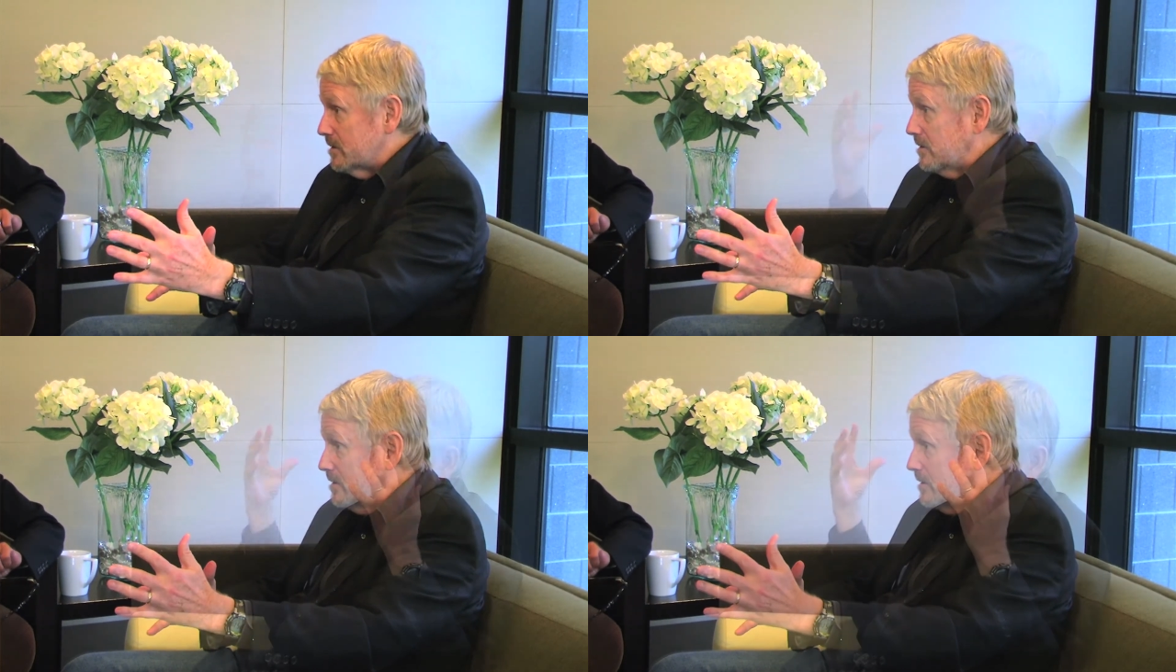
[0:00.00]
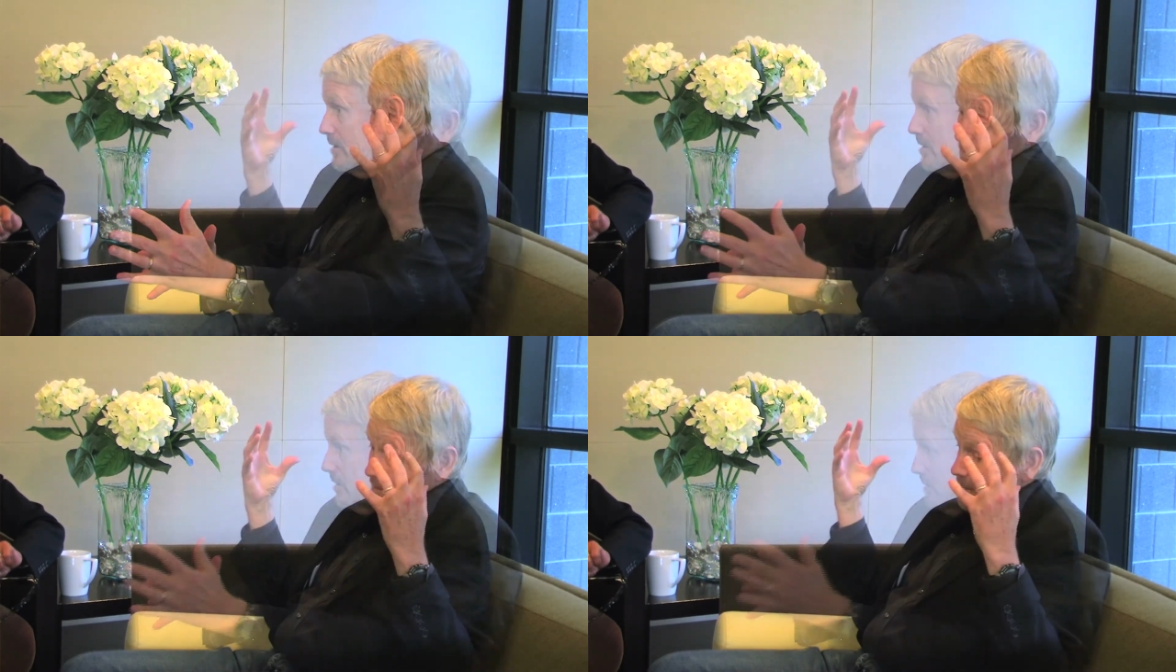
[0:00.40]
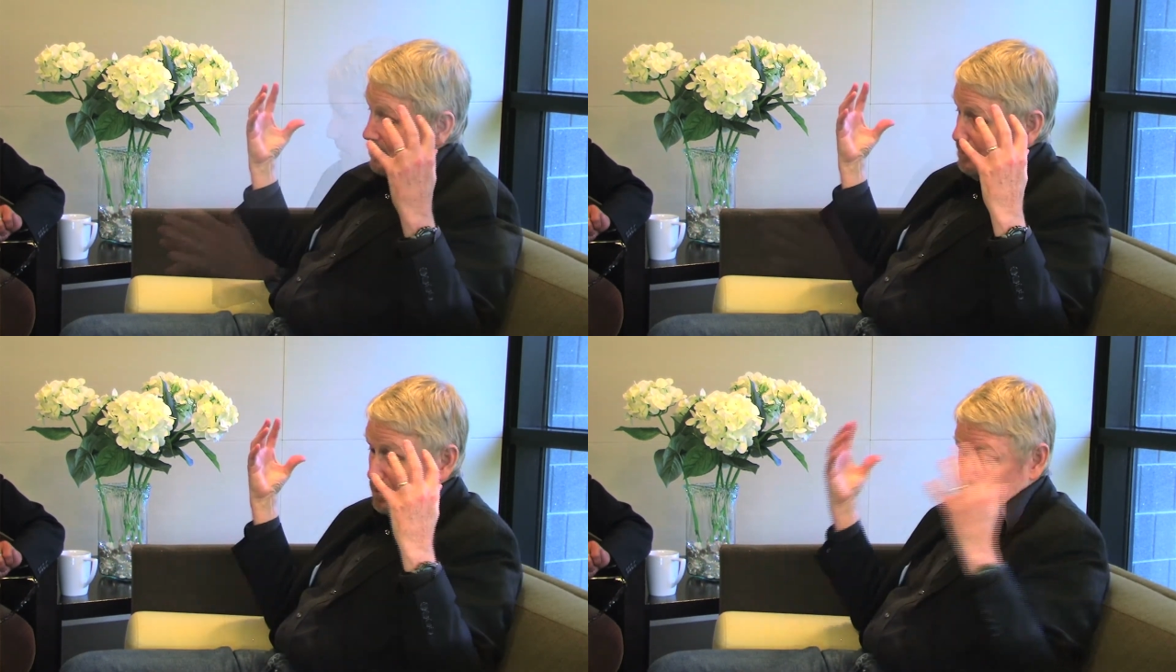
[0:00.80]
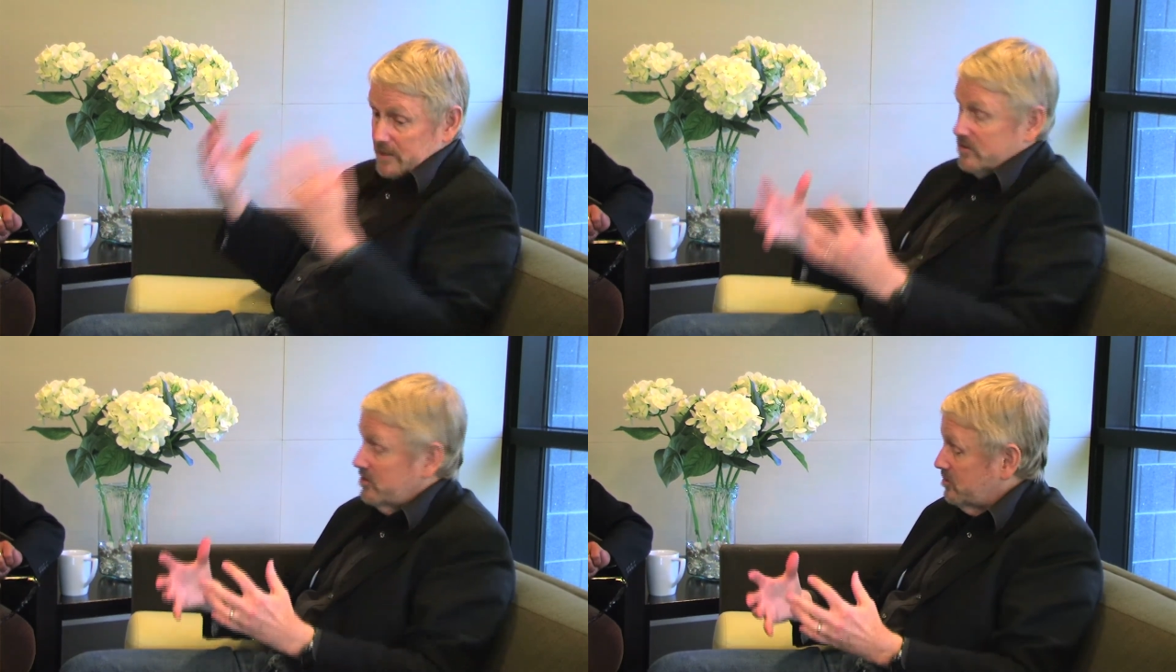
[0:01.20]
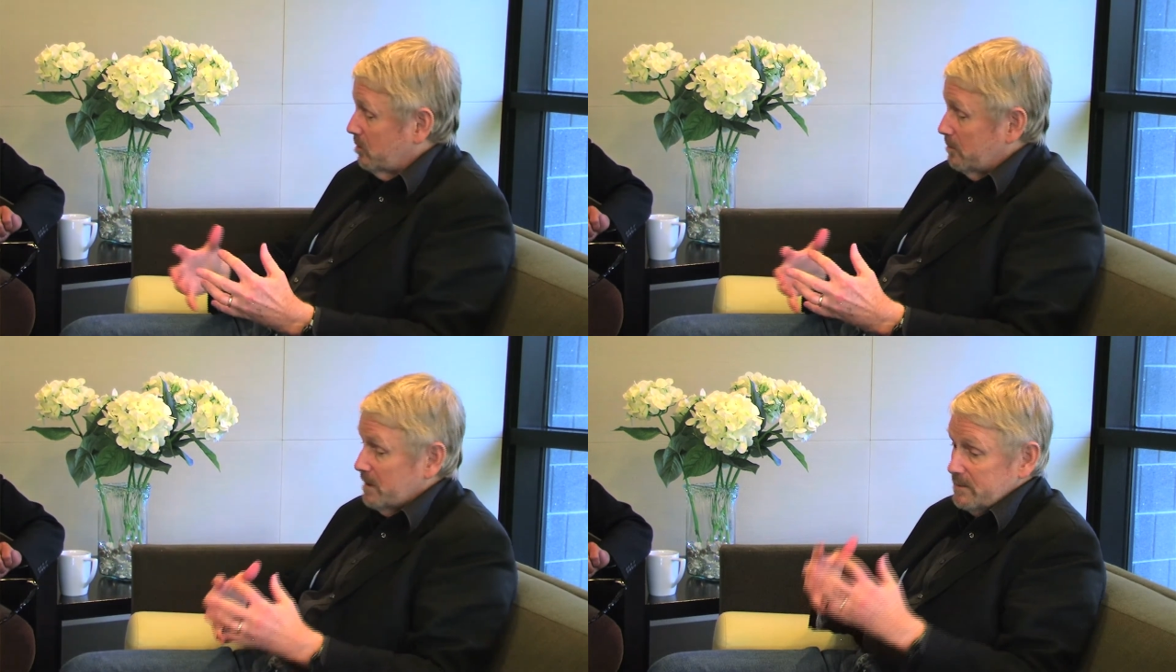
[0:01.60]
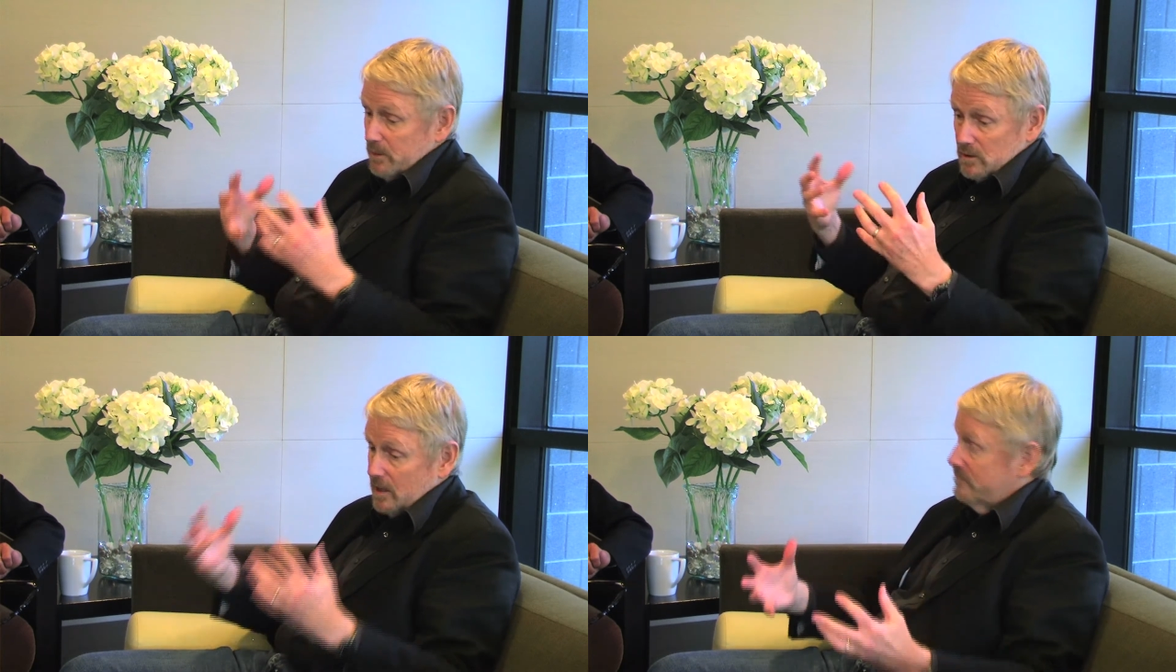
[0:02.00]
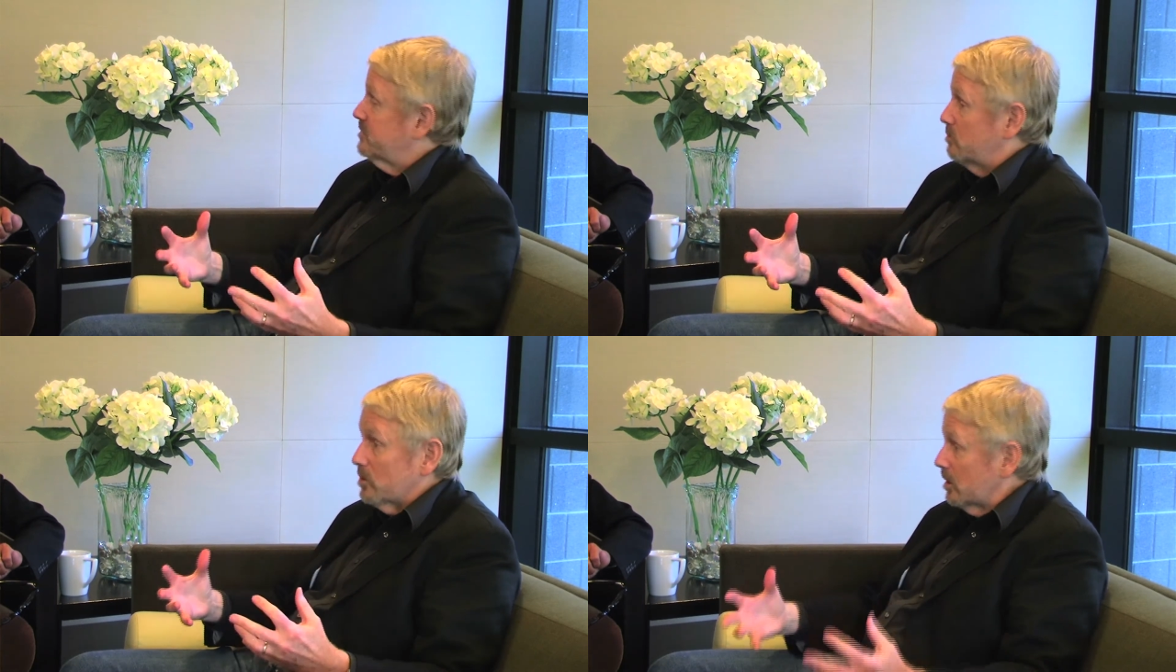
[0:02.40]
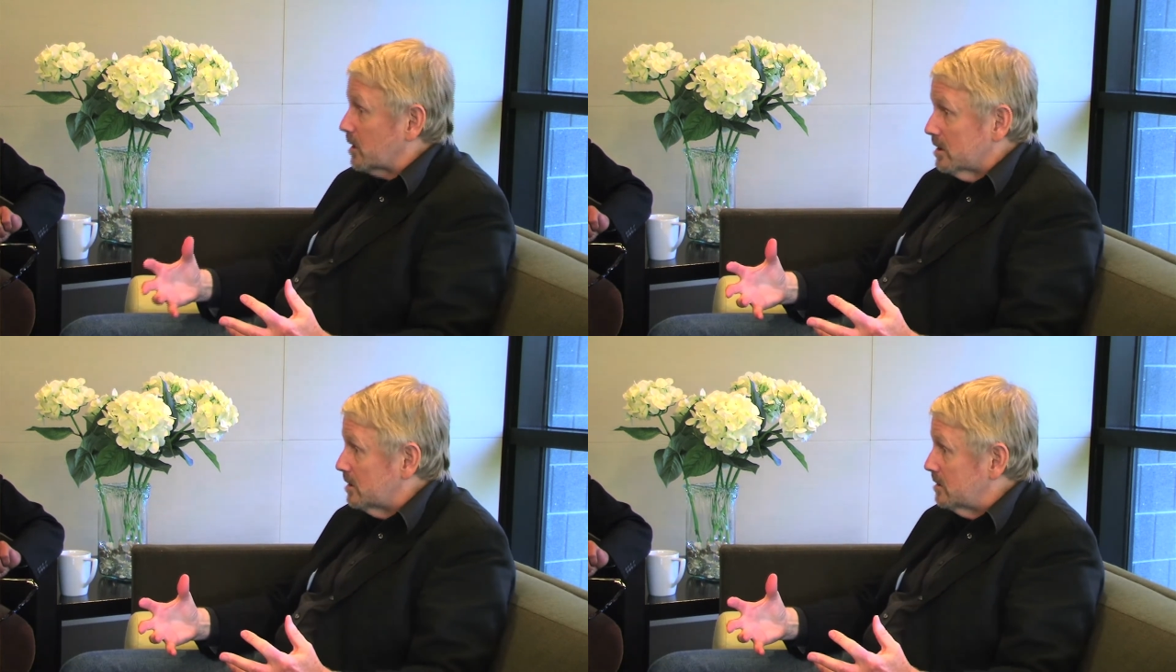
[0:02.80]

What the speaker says: Mm-hmm. They're places where people love to work.